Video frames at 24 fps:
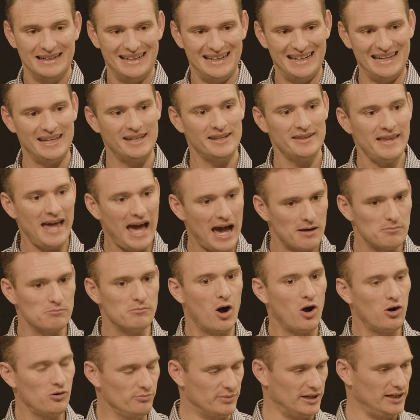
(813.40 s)
In that
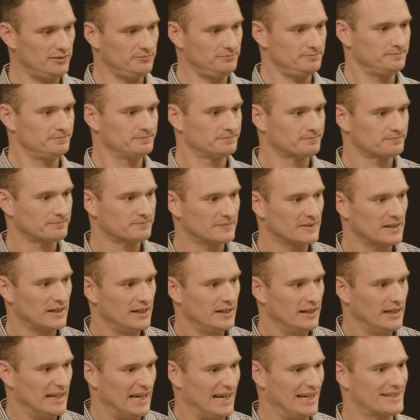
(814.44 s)
moment,
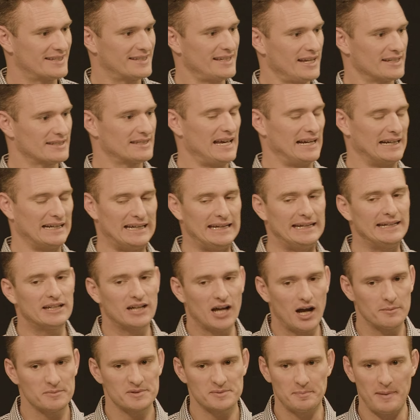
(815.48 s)
it says that he
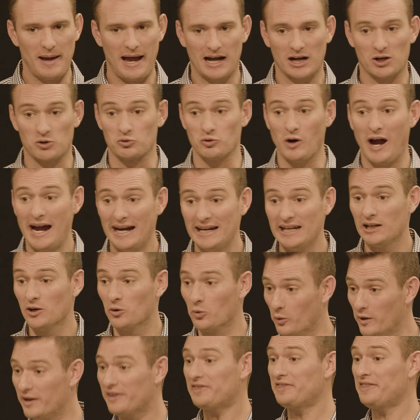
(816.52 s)
comes back riding
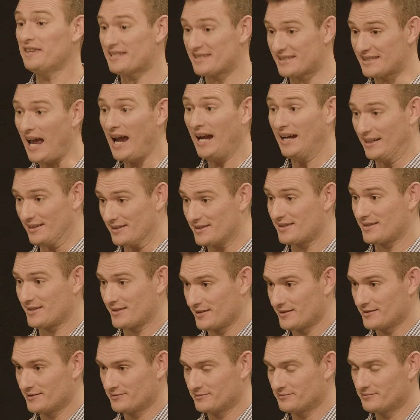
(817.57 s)
with the
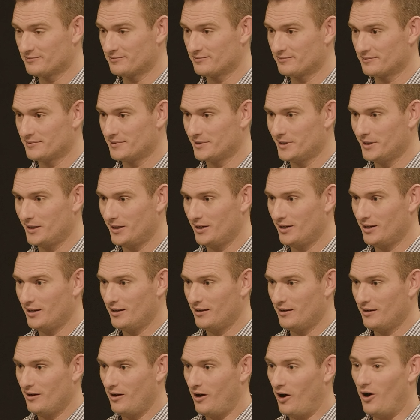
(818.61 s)
saints,
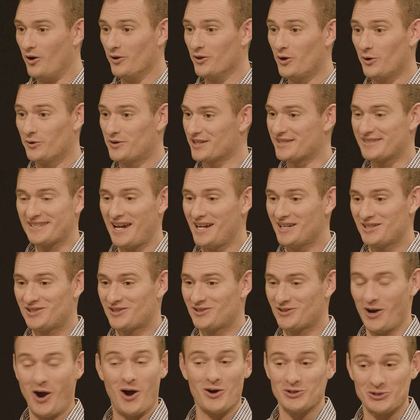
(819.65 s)
although the
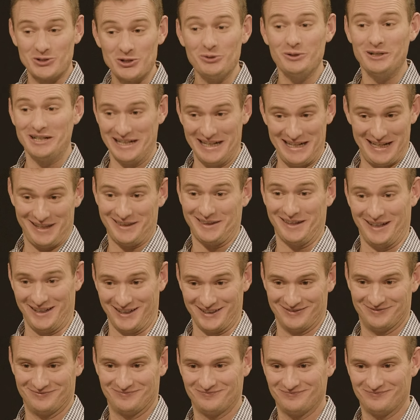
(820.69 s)
saints aren't doing anything.